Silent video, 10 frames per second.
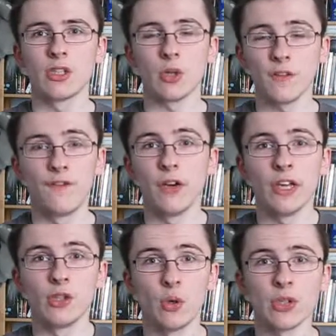So I
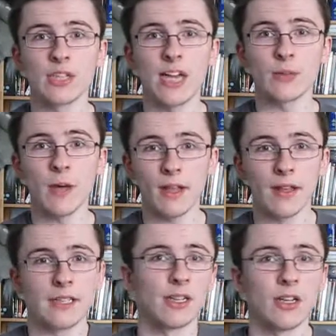fully endorse that as well,
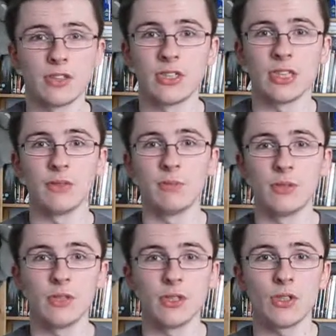like dancing and
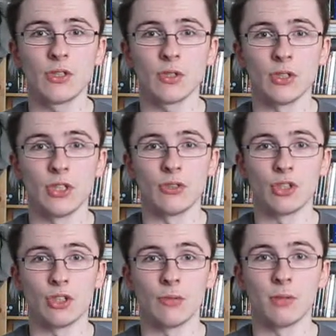musicians on
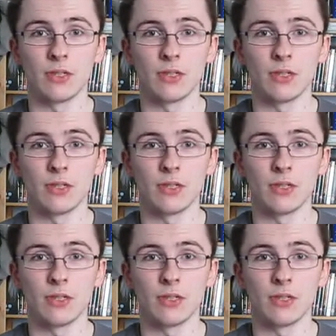YouTube.